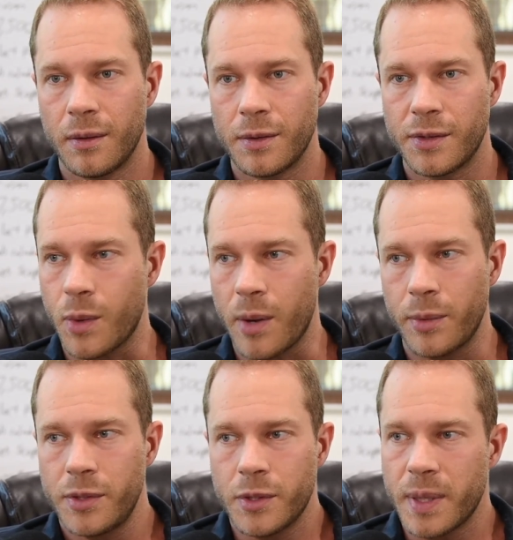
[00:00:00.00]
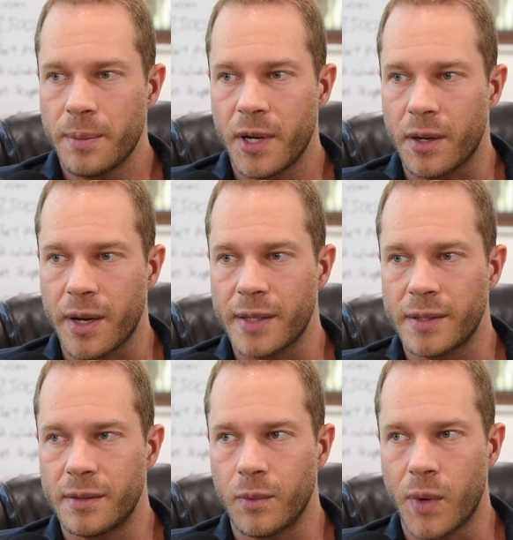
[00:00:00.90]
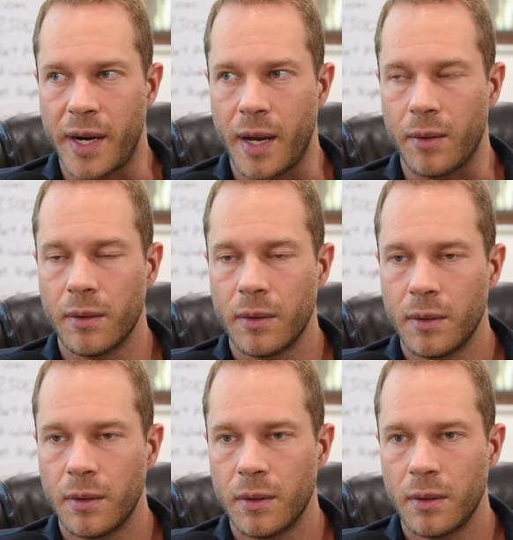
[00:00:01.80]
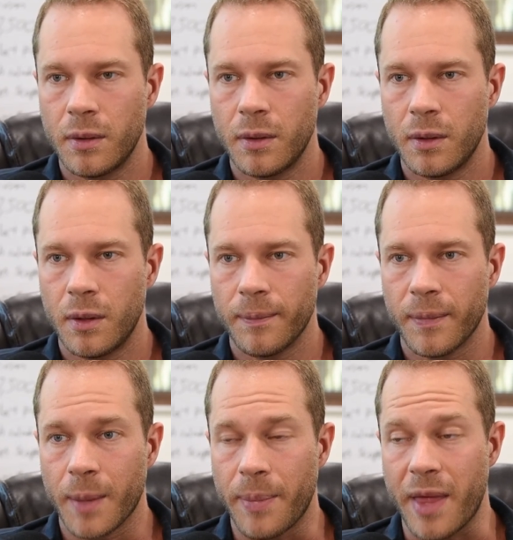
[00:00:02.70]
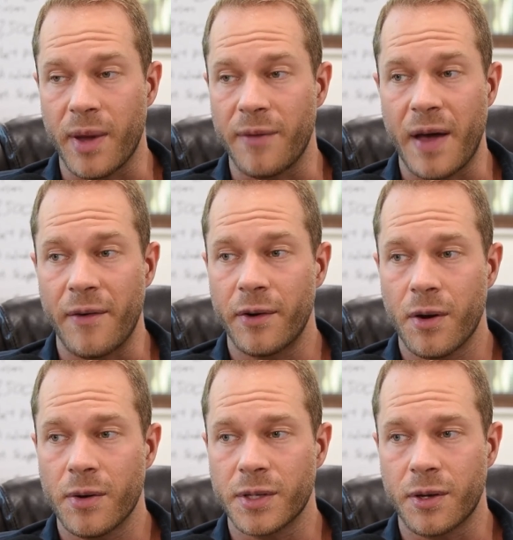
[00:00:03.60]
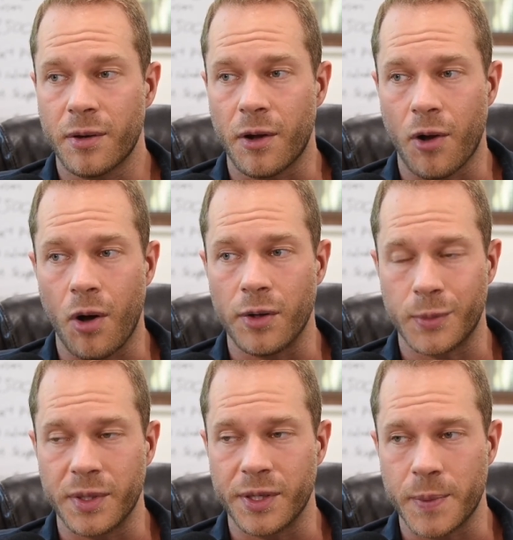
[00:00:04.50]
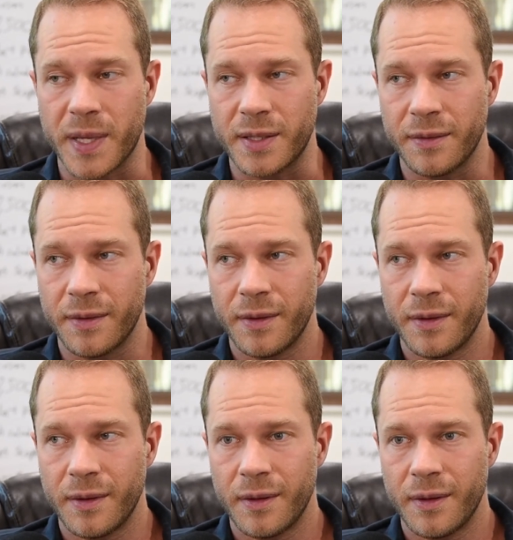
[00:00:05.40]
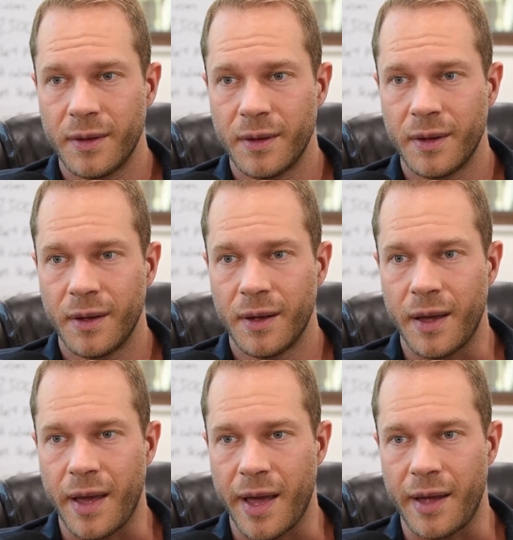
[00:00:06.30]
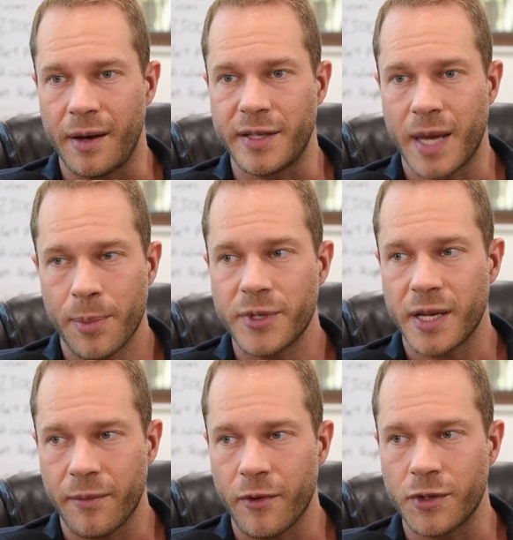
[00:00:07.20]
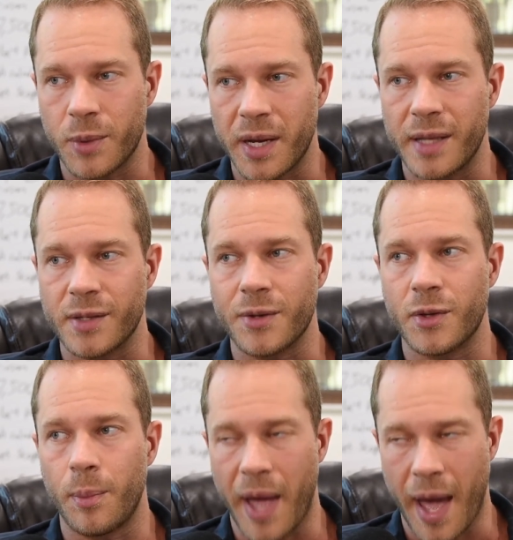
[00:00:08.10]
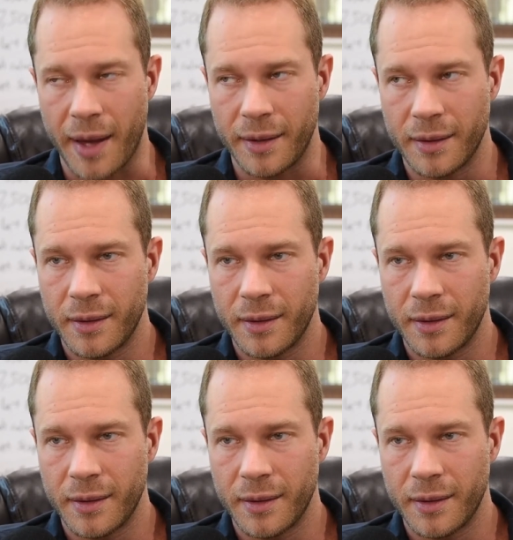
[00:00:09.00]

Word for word: So why wouldn't you spend money on ads right now? By the way, $500 a call is really expensive. And a 10% conversion rate is also bad.